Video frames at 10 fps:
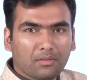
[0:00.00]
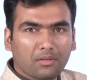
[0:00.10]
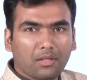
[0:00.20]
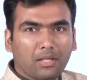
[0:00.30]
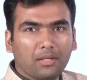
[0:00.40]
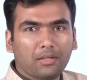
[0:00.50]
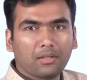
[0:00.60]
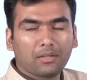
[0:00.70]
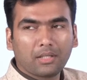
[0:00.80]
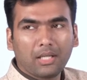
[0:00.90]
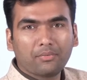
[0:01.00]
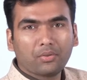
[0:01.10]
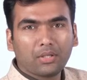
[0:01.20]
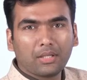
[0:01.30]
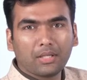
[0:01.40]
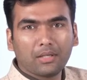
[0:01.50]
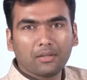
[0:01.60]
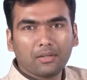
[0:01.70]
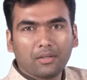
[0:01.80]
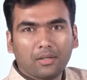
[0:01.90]
and California,
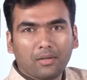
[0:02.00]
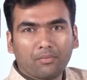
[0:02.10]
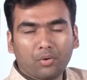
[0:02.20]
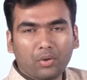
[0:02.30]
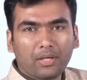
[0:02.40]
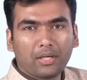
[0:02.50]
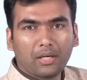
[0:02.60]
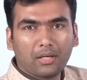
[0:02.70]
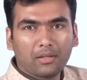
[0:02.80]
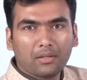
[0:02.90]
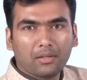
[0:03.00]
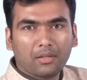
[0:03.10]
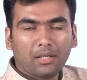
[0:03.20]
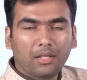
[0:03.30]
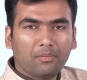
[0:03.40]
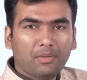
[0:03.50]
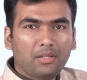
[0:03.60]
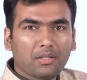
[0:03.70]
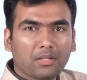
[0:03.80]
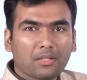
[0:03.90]
Florida, it will
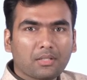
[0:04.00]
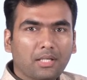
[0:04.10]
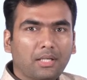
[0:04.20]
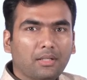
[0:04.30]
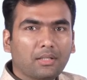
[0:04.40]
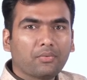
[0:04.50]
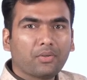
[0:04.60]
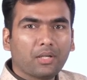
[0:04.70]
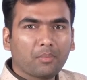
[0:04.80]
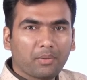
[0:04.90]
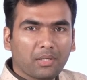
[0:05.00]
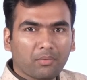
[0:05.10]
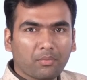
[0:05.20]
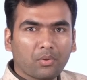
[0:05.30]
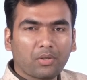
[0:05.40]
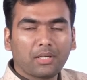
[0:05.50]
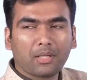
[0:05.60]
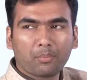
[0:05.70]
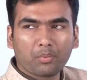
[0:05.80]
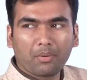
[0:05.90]
send different. No, Florida
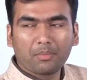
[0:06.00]
probably